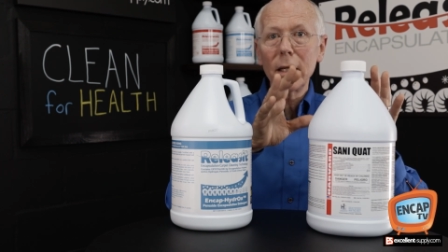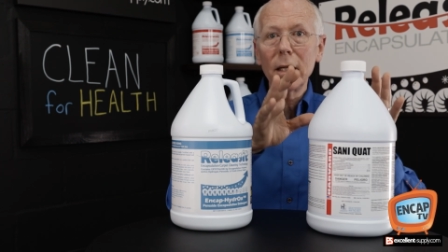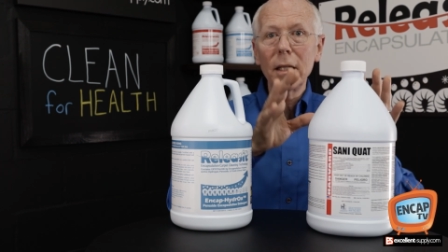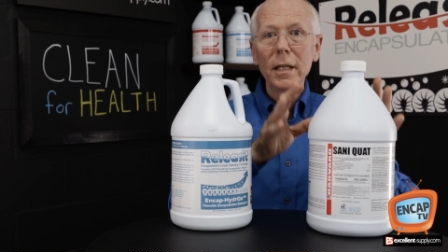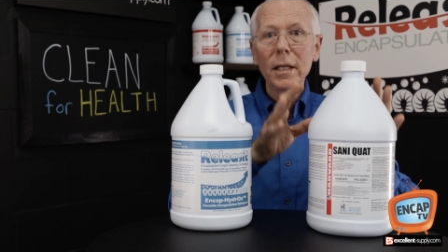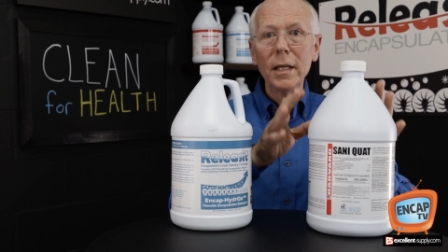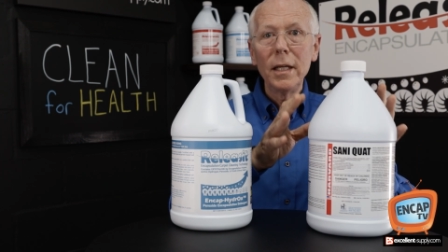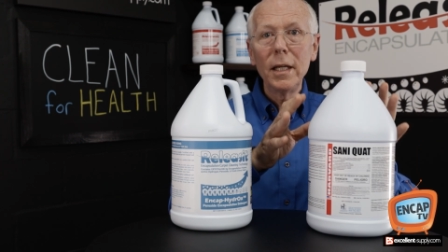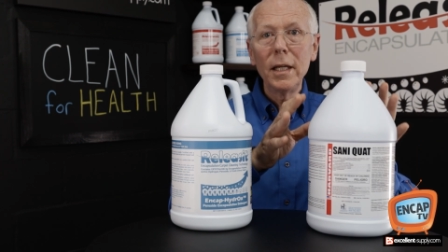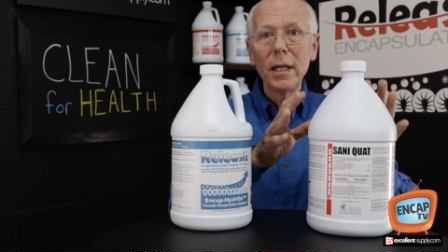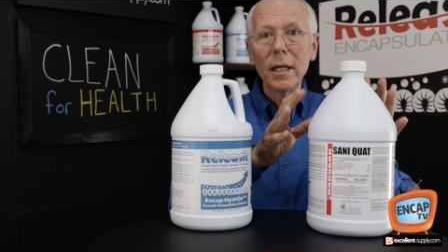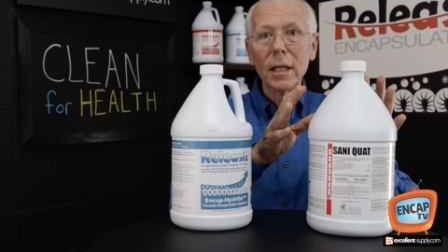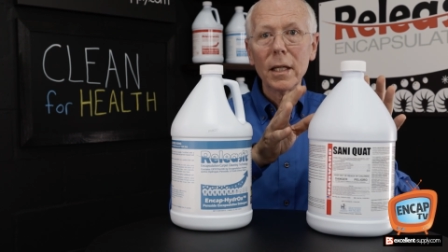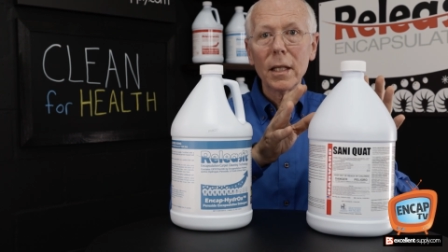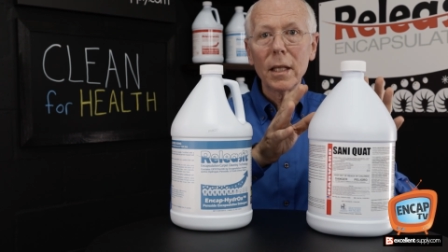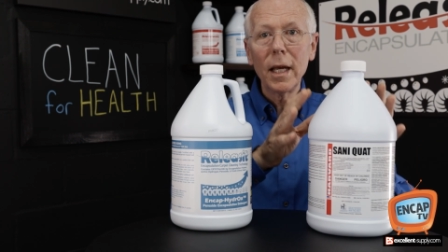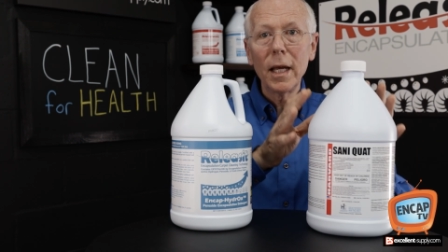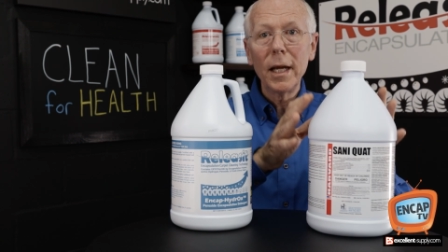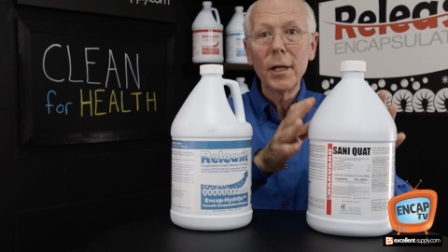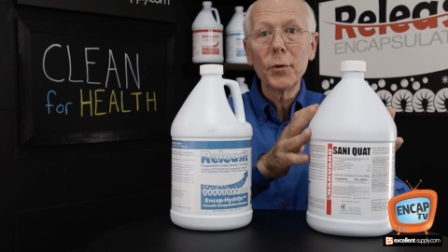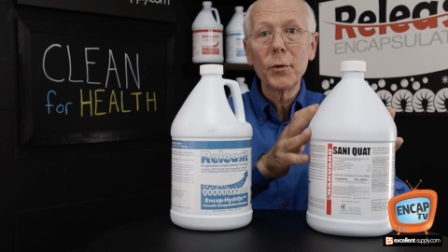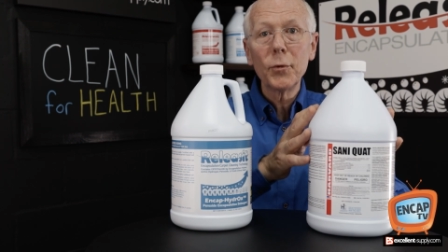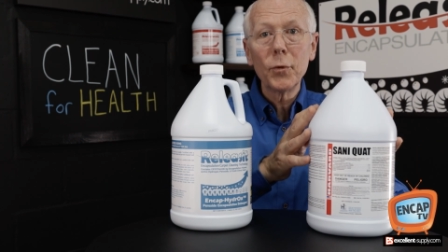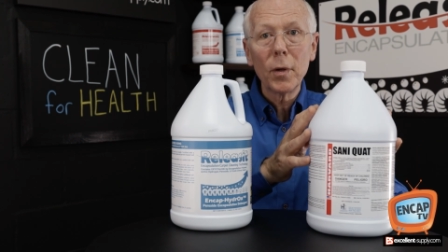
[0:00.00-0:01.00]
cleaning it
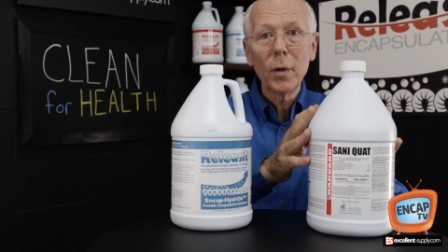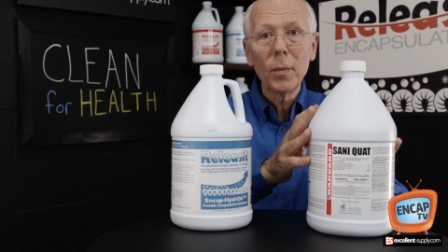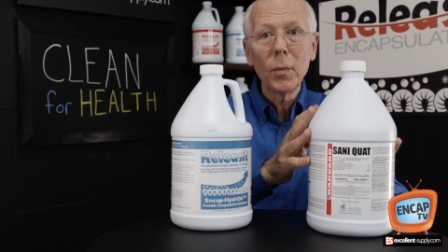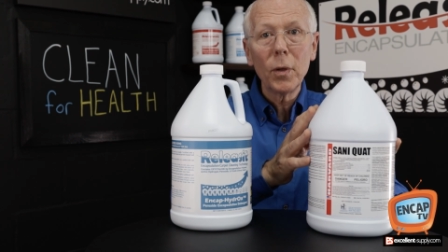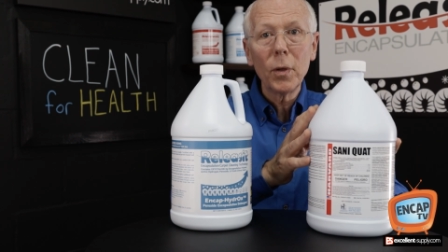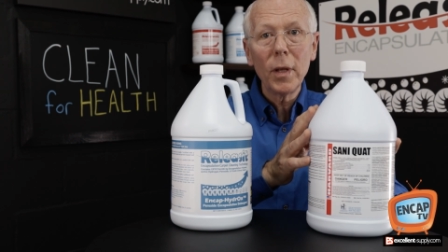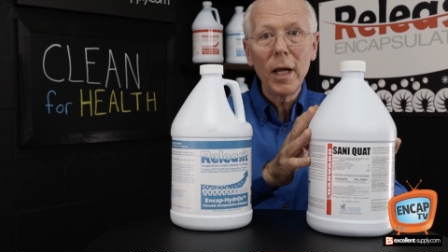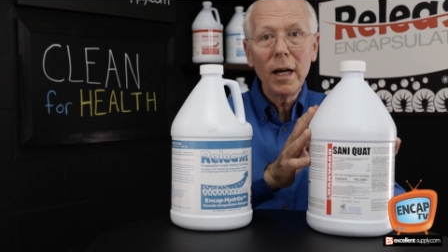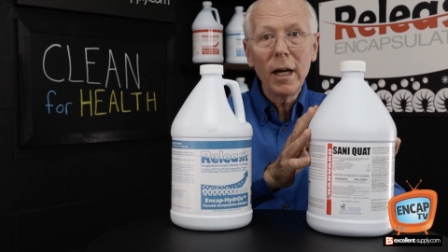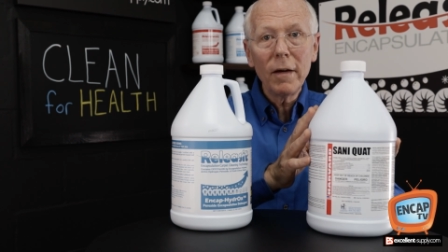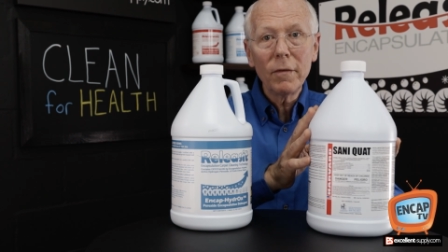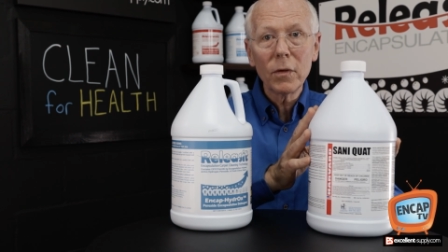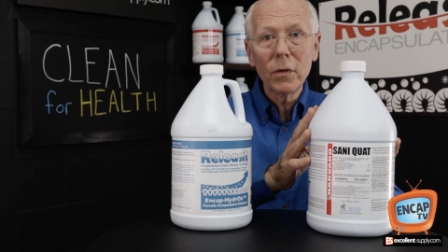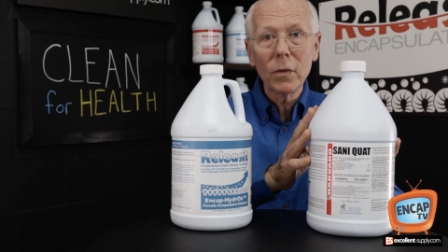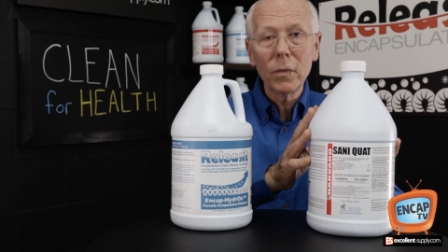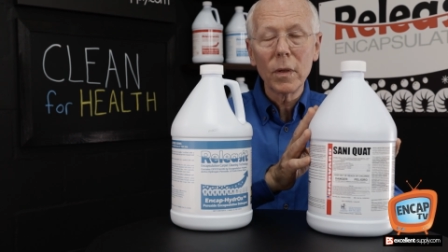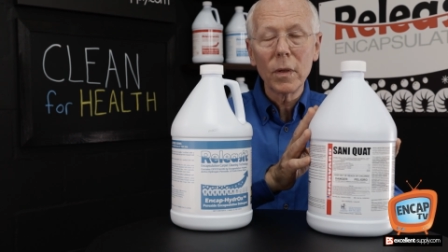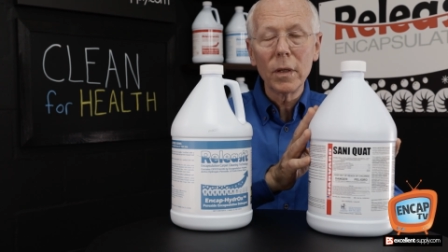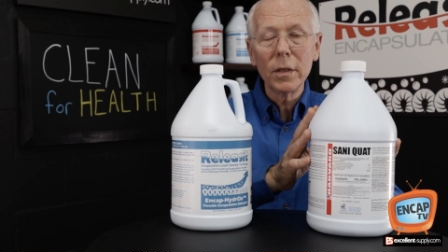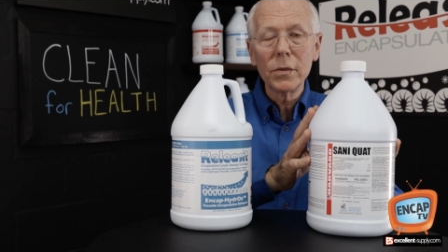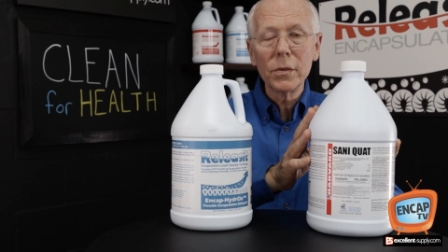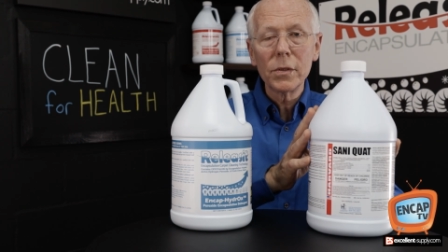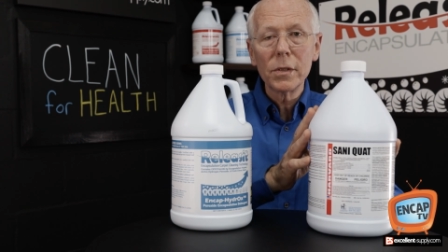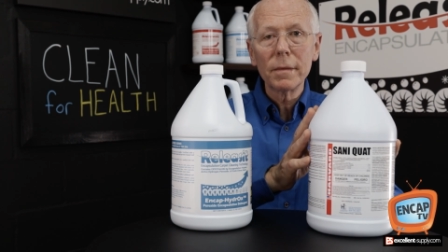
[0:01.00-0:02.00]
like normal
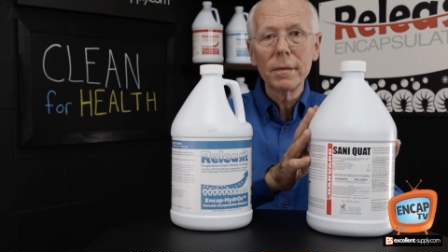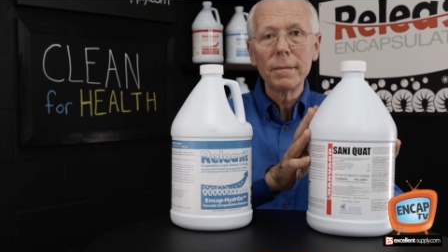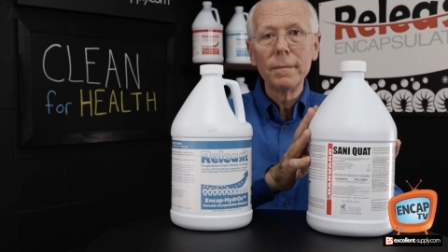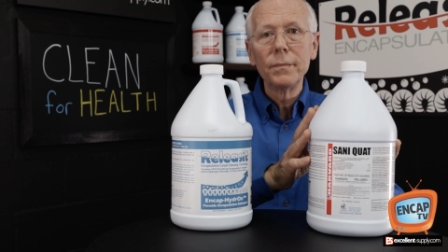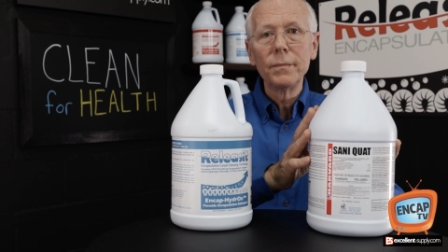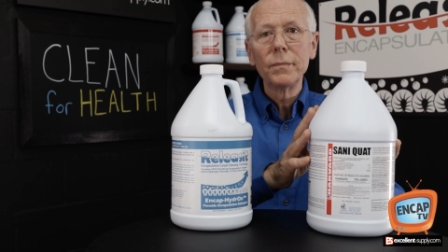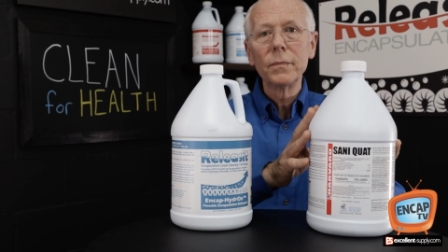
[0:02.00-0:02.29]
afterwards.